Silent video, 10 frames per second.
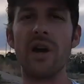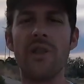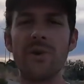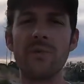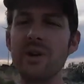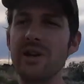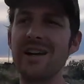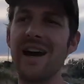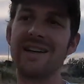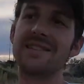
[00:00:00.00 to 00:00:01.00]
One other really
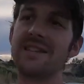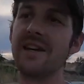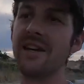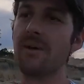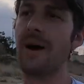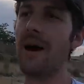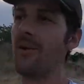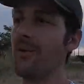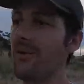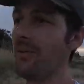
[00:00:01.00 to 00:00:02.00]
nice thing
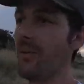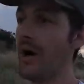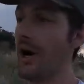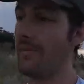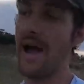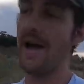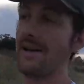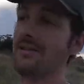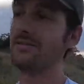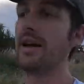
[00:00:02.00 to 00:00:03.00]
about where I'm
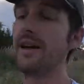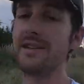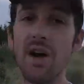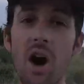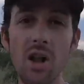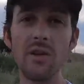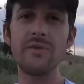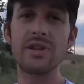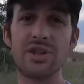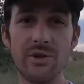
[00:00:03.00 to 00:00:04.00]
at is all of
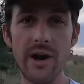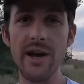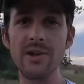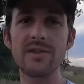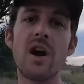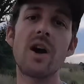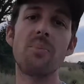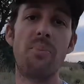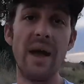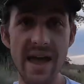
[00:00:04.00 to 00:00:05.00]
the trails are
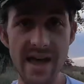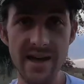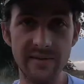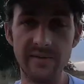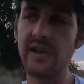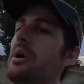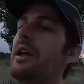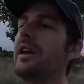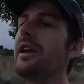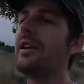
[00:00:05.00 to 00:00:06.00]
paved,
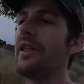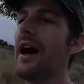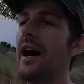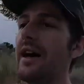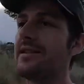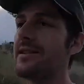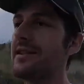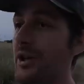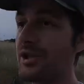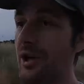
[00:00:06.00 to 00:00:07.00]
meaning that
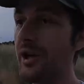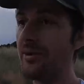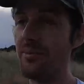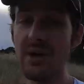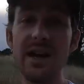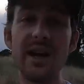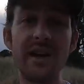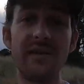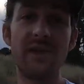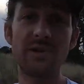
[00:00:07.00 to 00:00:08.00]
there shouldn't be
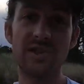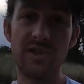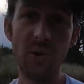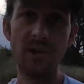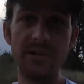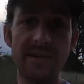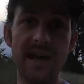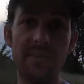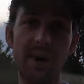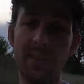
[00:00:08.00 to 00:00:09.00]
any of those thorns
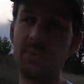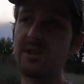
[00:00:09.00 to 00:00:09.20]
that pop